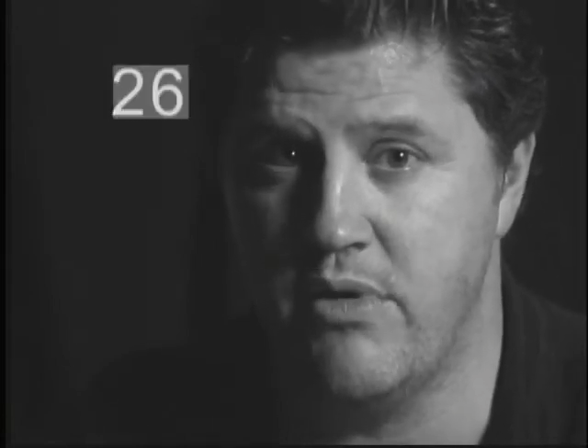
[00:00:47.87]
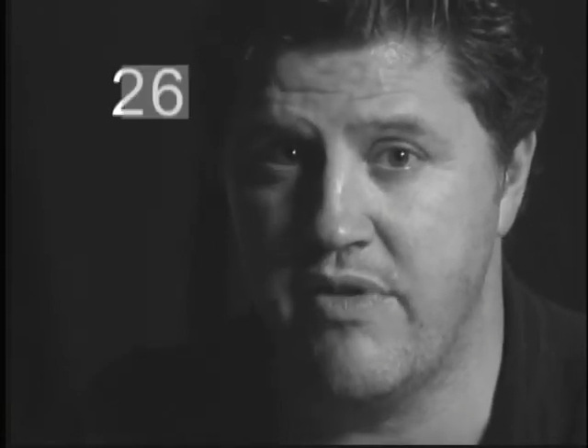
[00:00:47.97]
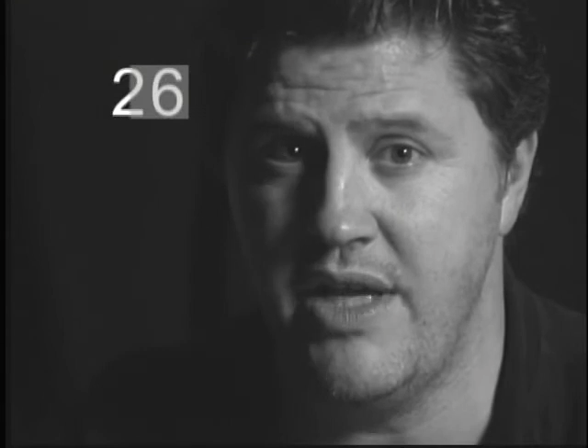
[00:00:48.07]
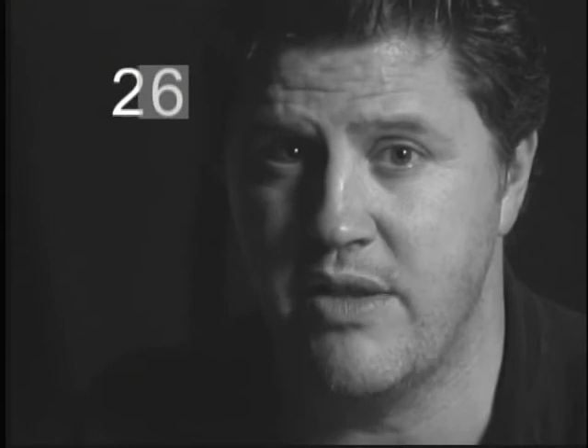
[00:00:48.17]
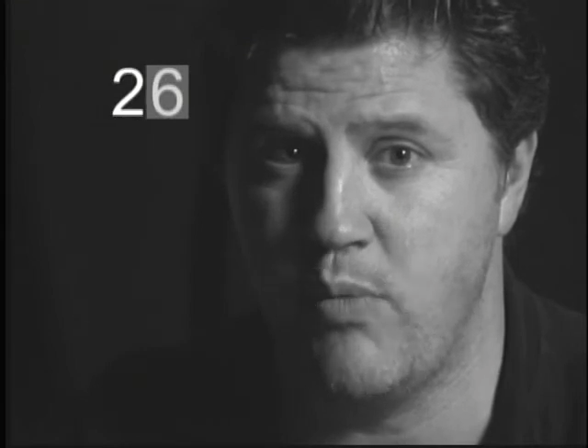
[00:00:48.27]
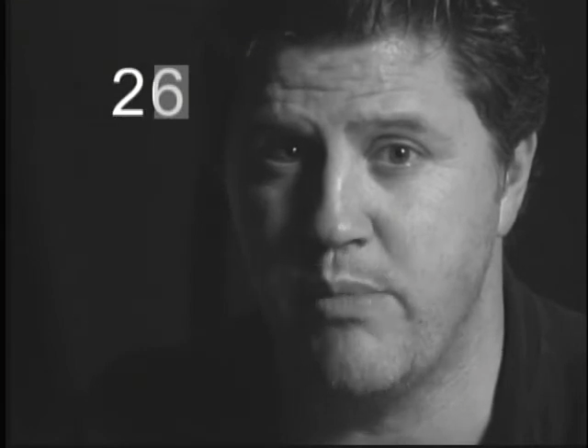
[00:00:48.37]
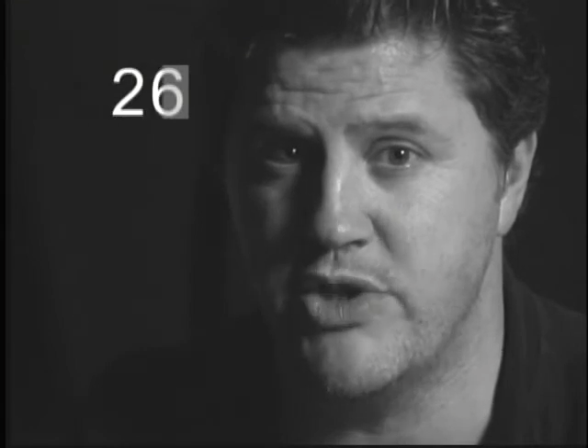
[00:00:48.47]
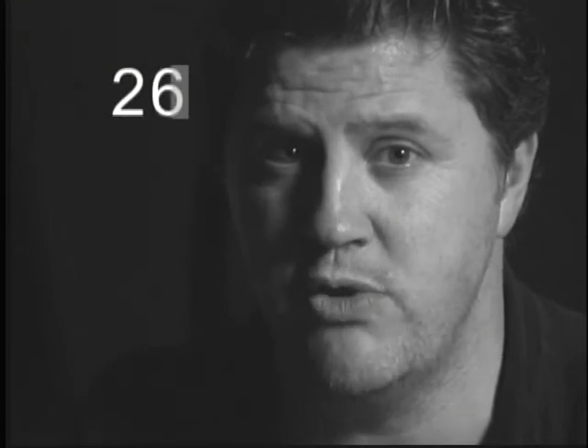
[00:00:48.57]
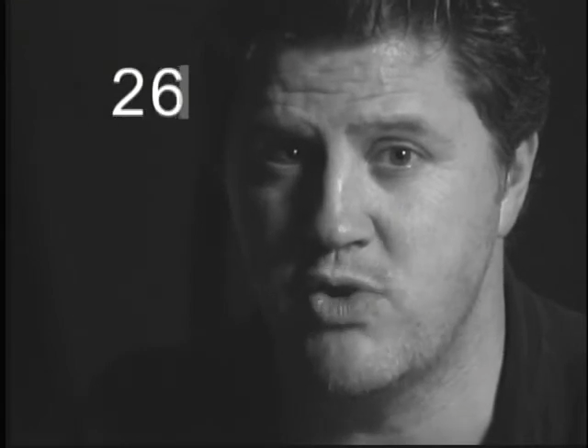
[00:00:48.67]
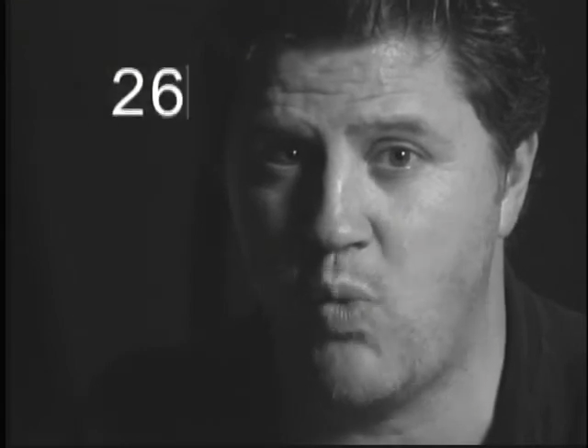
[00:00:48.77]
You'd think that we
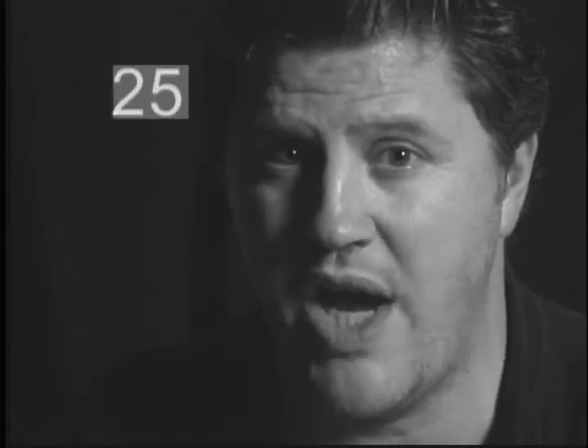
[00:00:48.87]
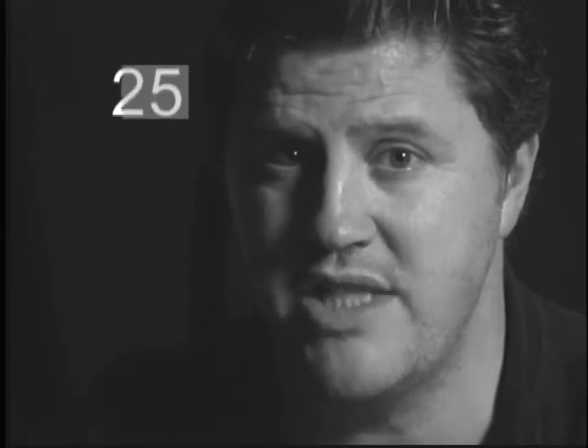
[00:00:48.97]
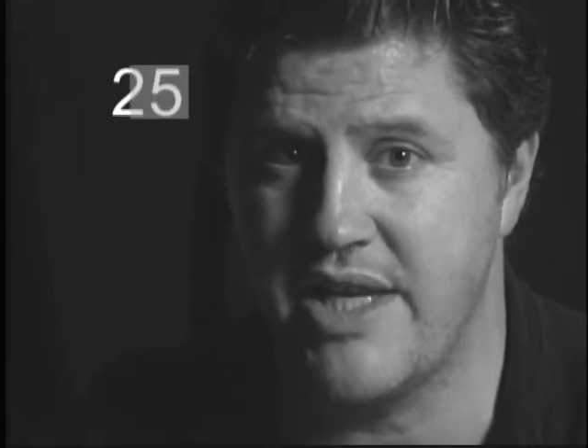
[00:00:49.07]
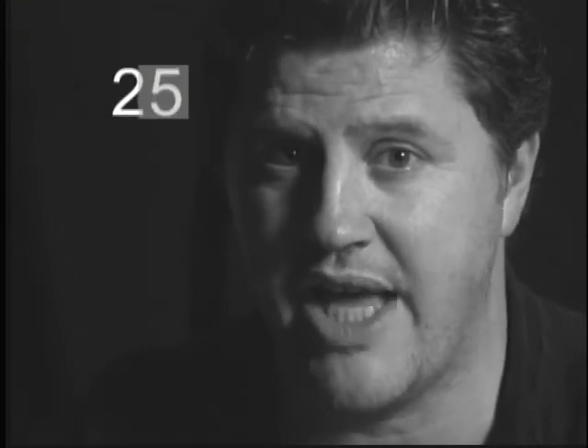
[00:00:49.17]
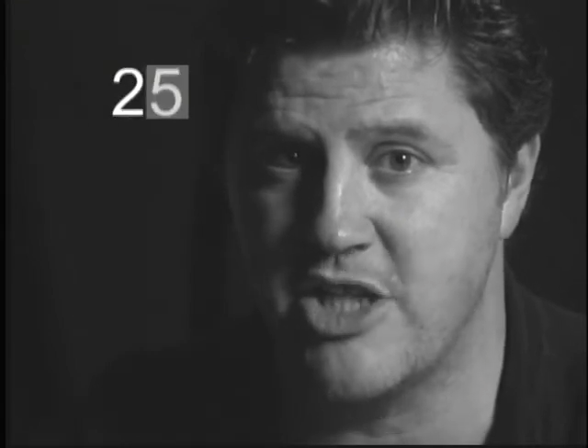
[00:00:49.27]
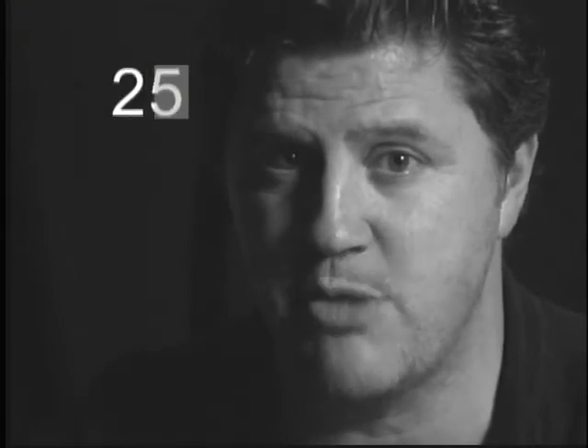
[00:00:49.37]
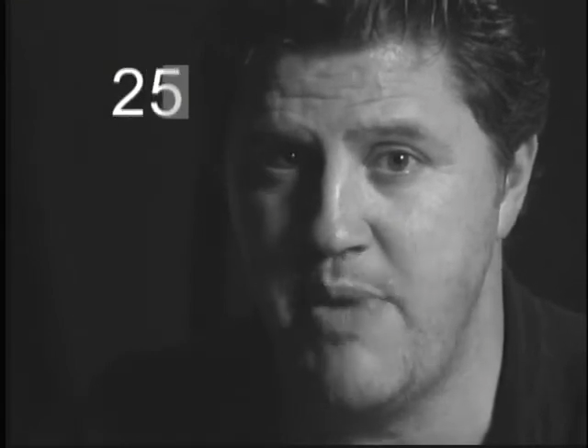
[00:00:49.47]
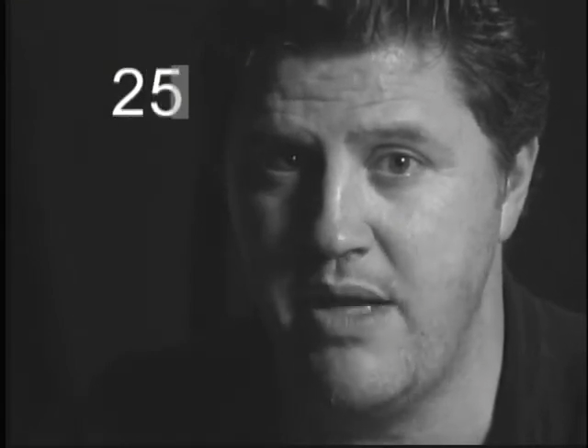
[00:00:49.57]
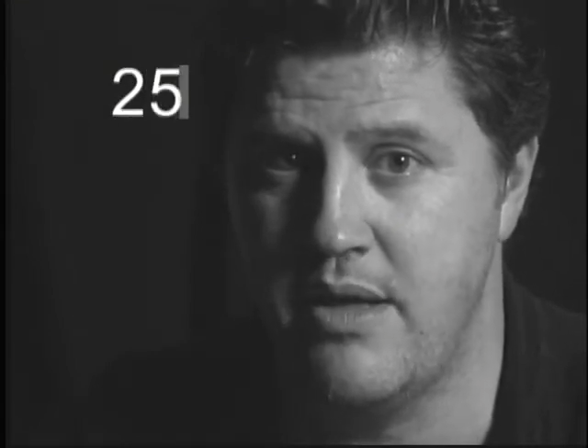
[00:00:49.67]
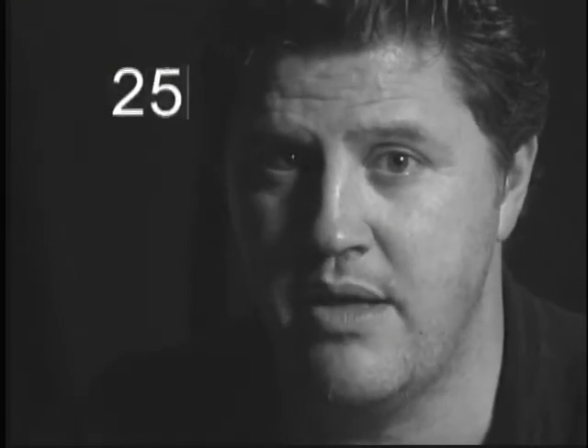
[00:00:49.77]
would choose wisely how to
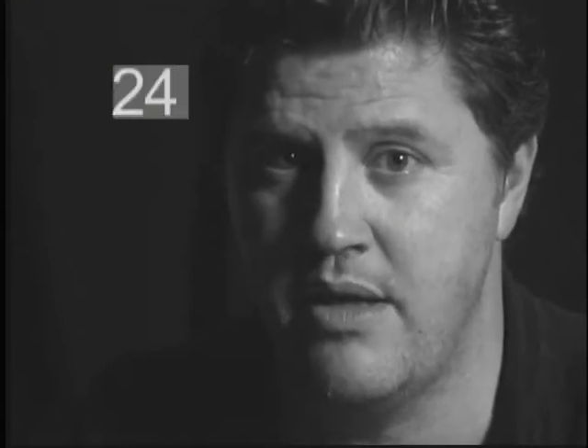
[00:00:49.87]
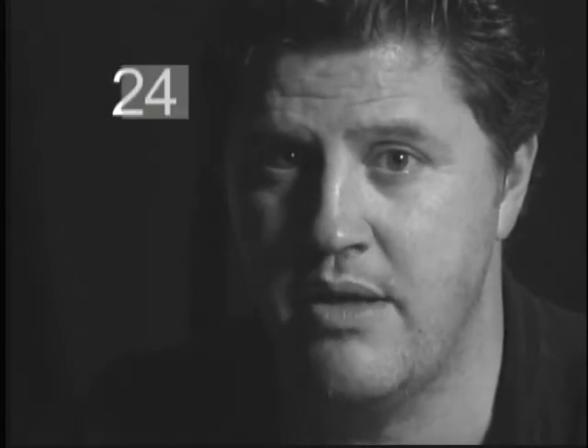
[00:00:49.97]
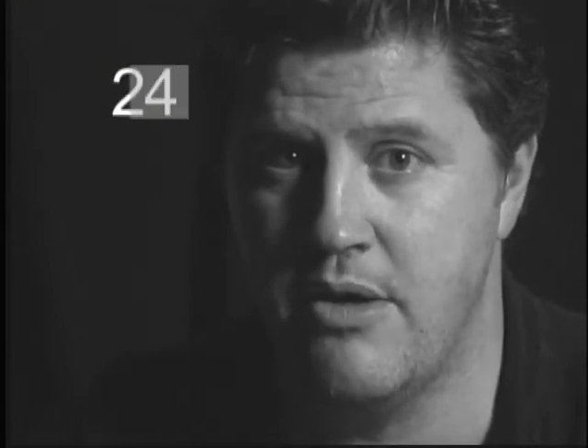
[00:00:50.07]
spend.